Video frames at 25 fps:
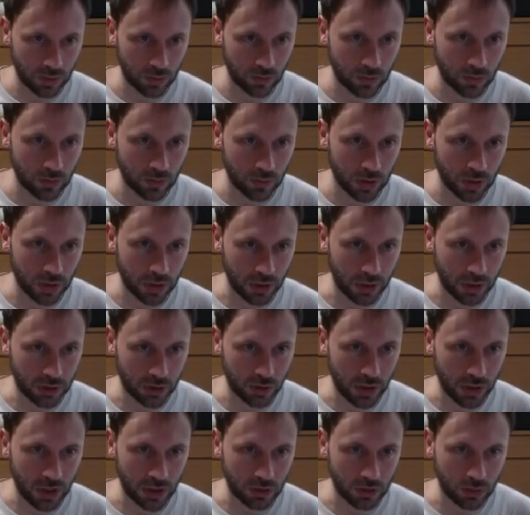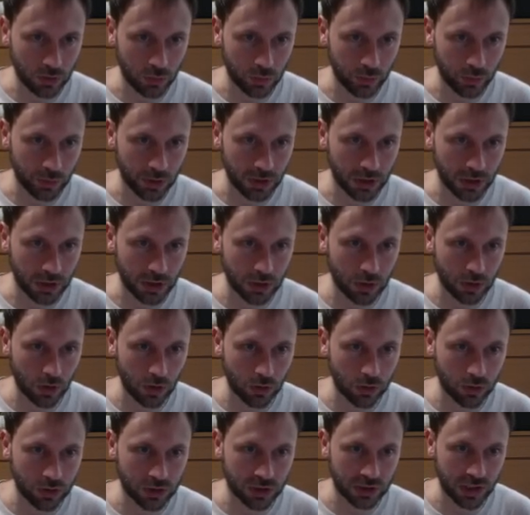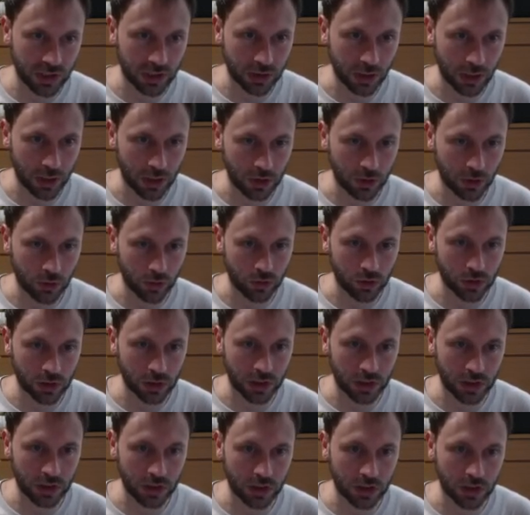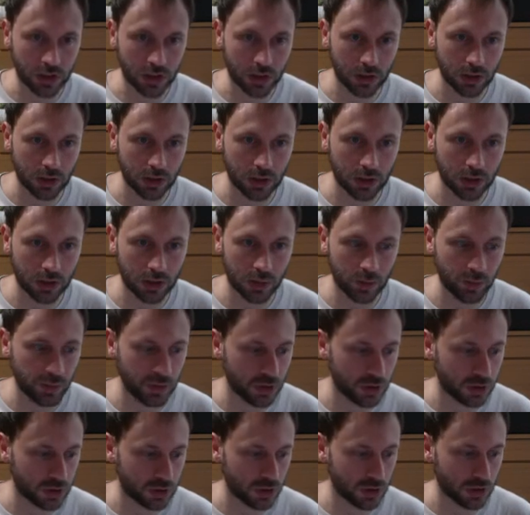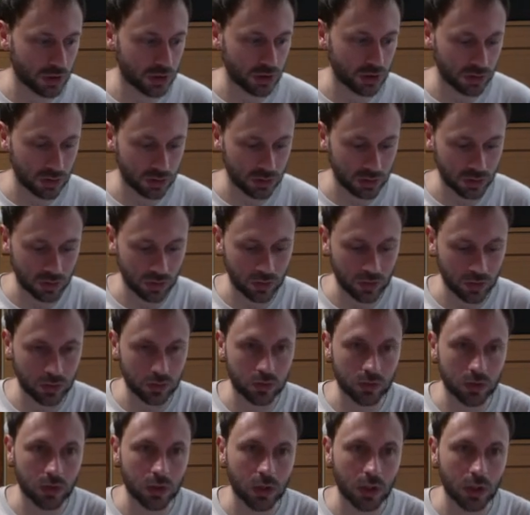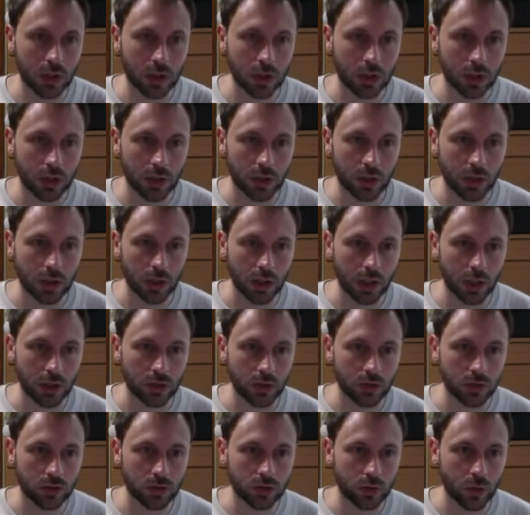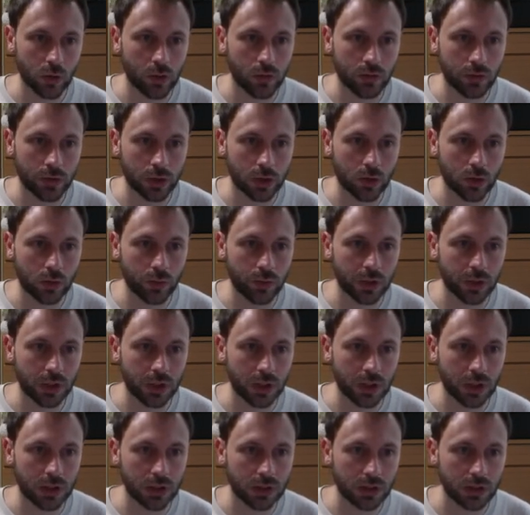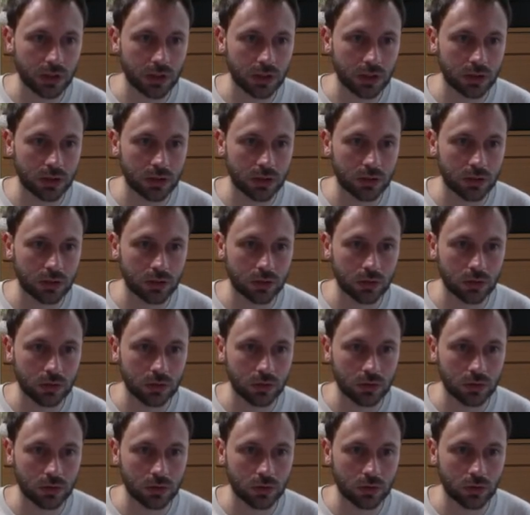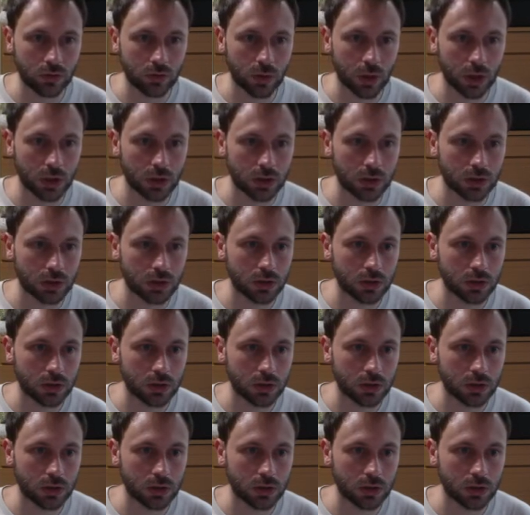And I try to pick colors that are already in the picture, so I don't overcomplicate it too much.